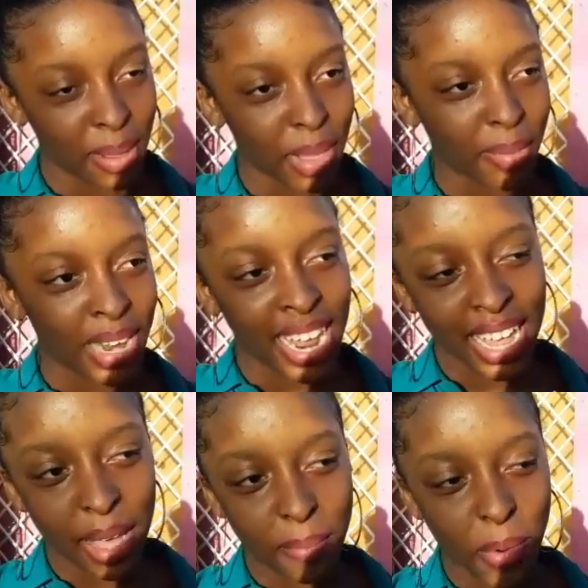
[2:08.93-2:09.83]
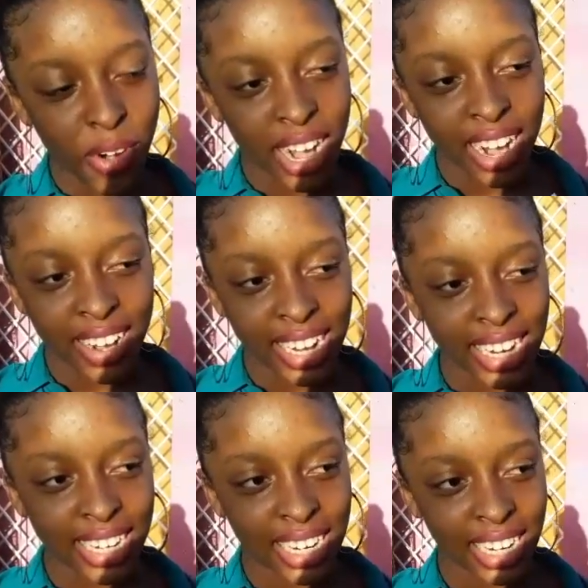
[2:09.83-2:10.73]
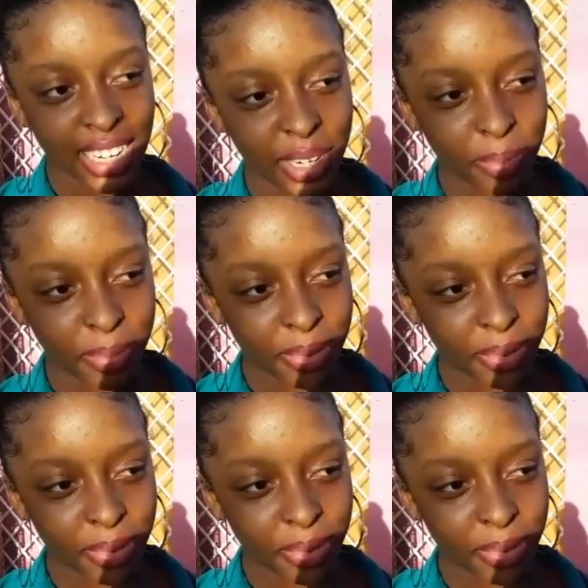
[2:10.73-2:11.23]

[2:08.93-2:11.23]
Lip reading: Maybe they get bored of a relationship.